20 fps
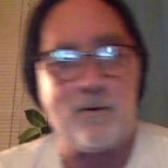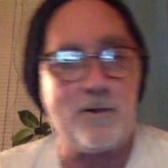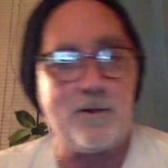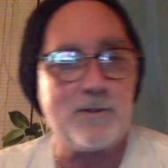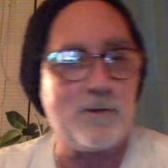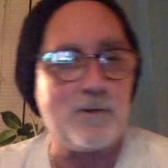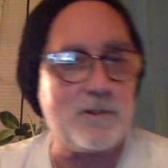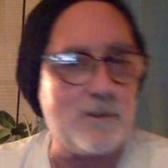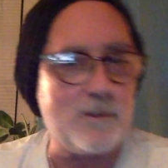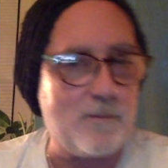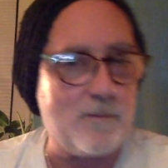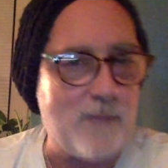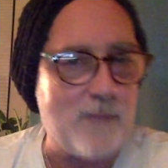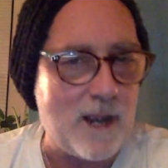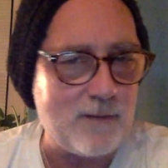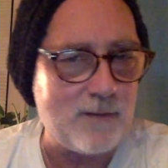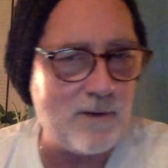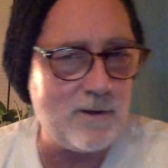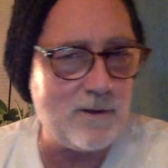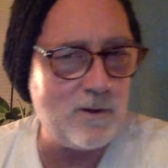sorts of
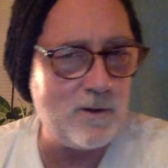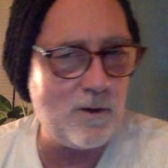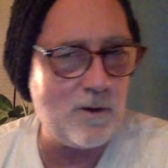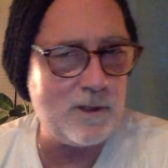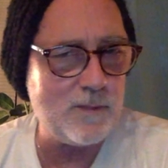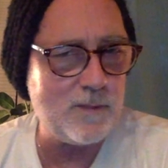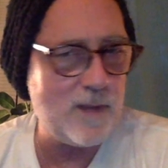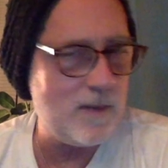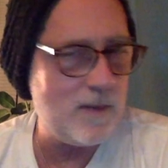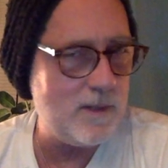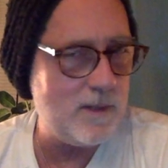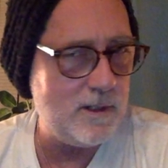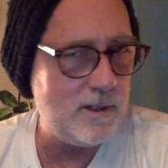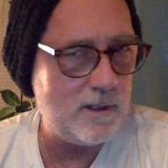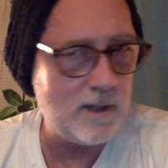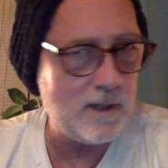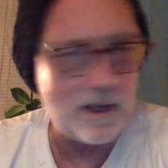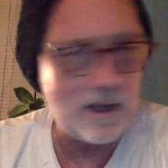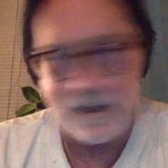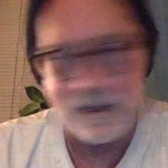background noise maybe?
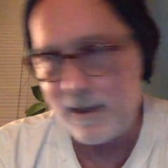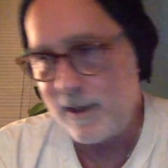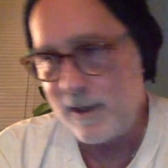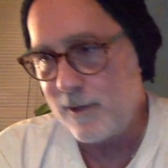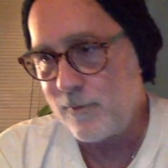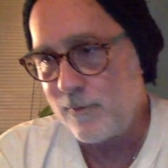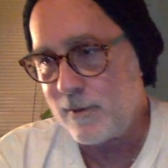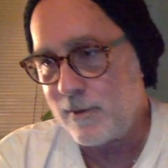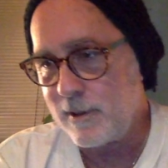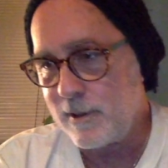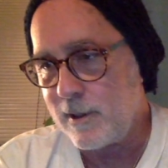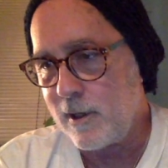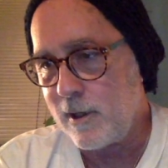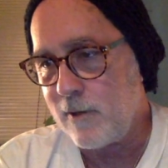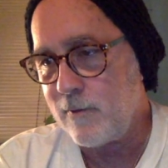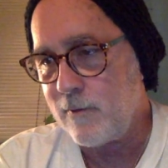I don't really know.